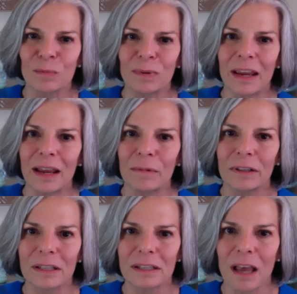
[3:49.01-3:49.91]
be able
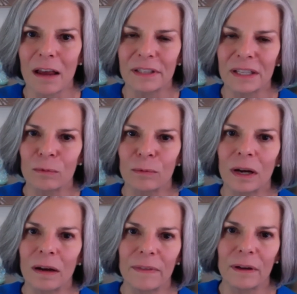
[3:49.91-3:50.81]
to solve some
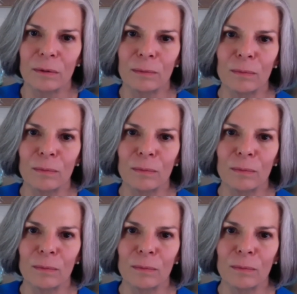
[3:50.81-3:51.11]
of the